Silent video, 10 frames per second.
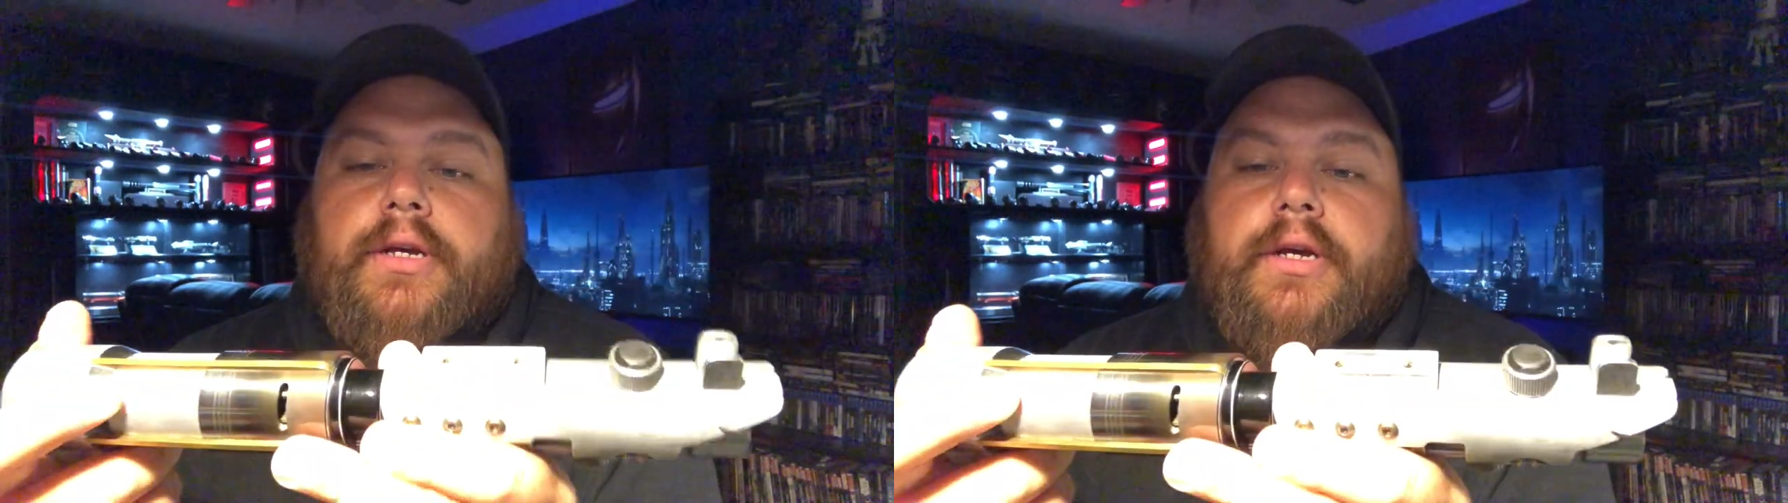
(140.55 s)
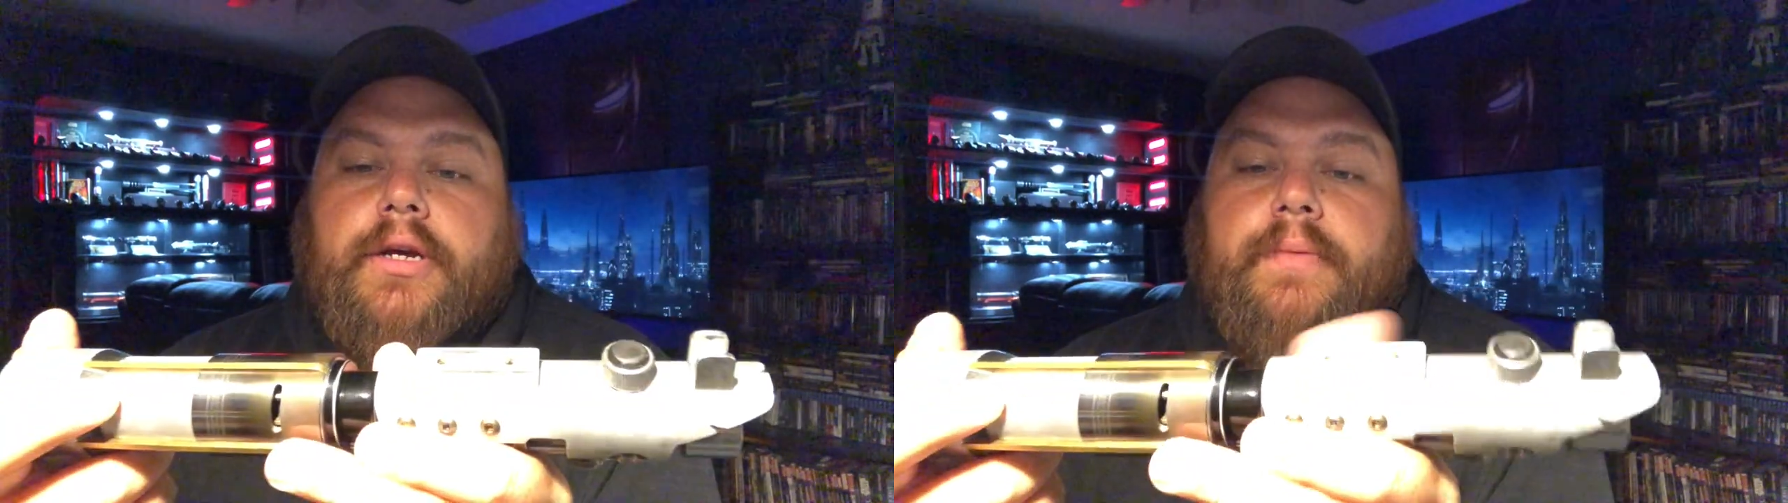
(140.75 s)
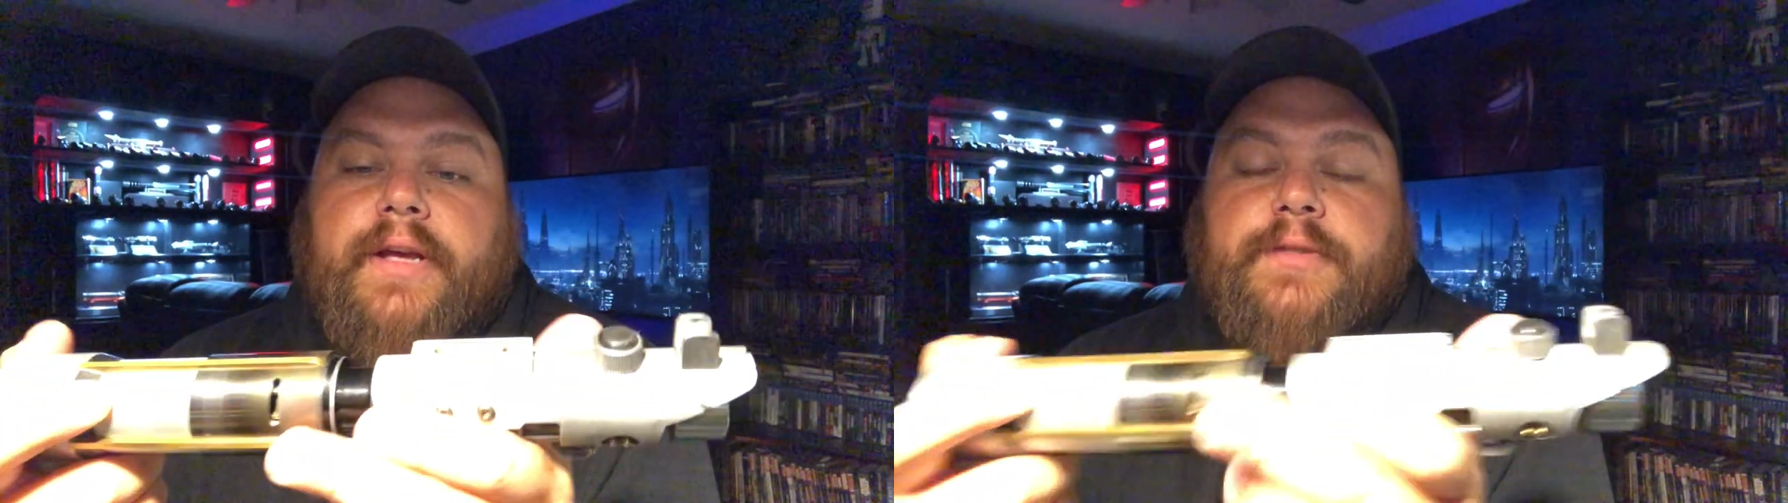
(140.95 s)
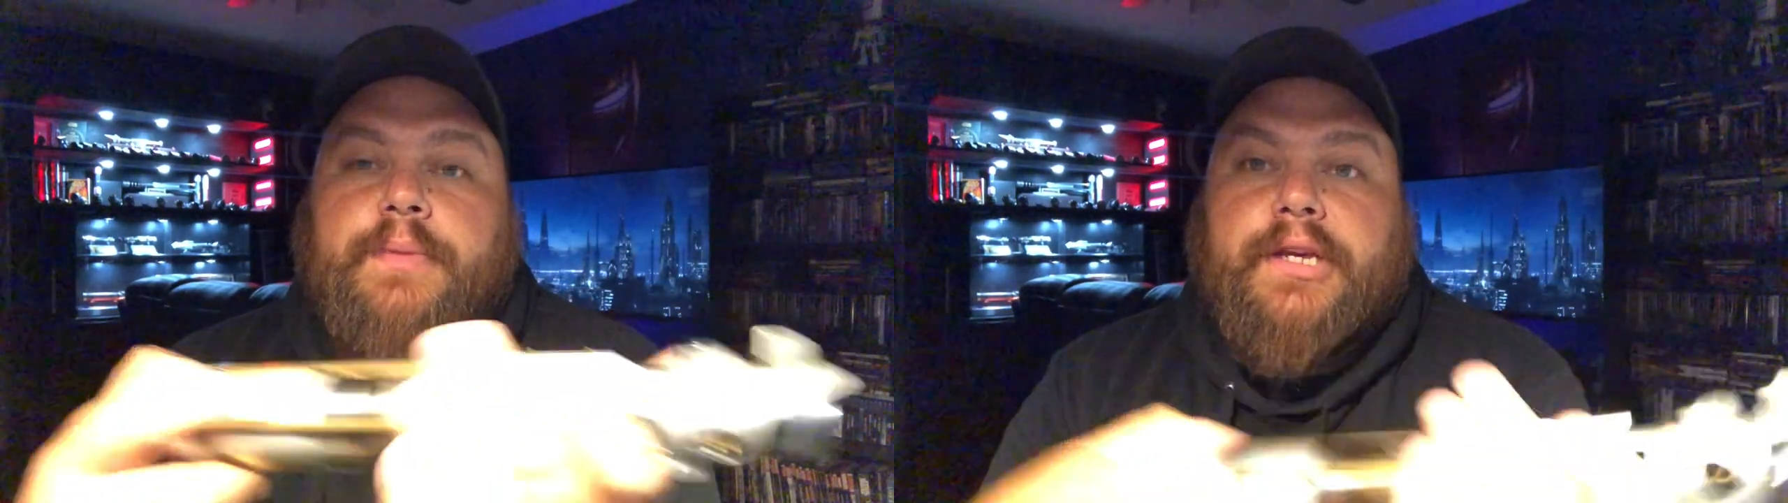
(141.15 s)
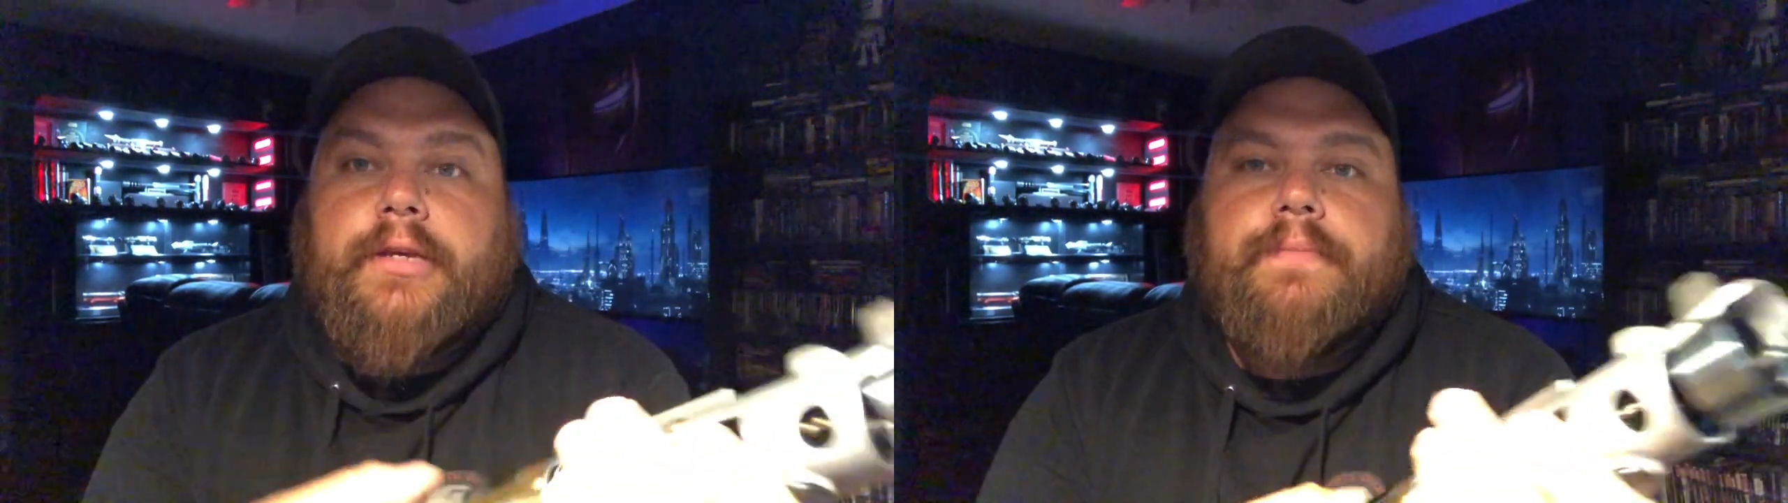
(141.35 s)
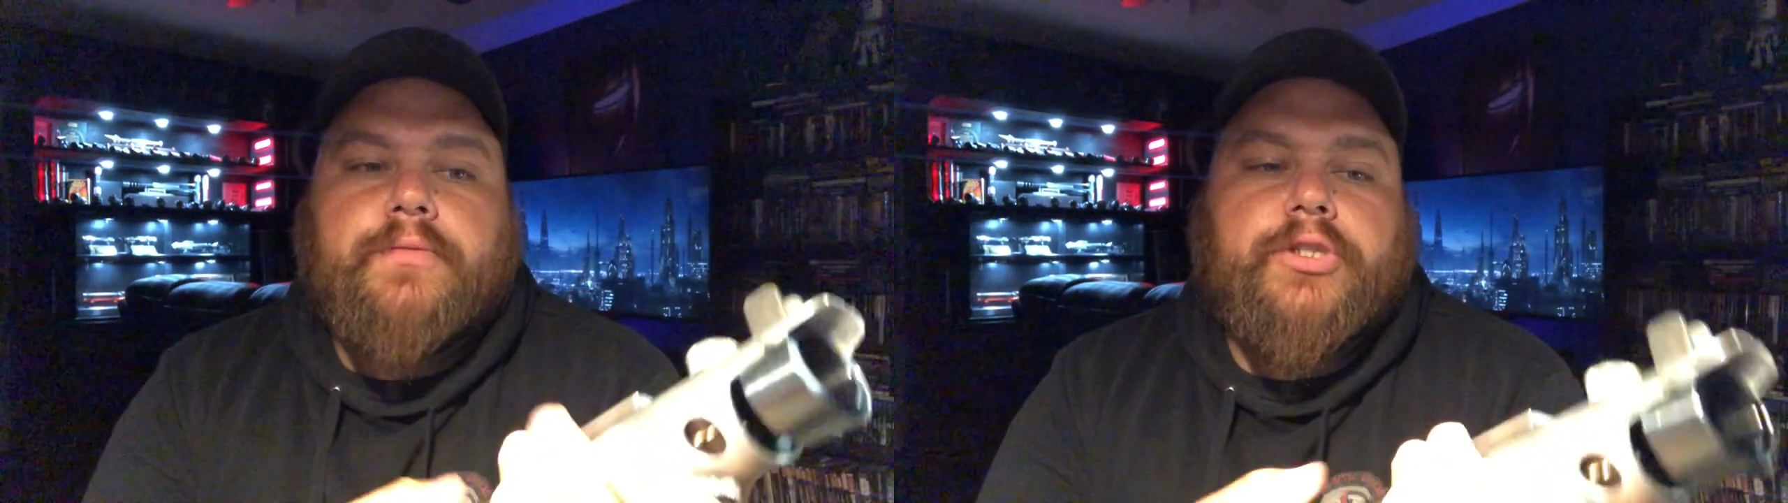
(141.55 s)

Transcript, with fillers: um, SP.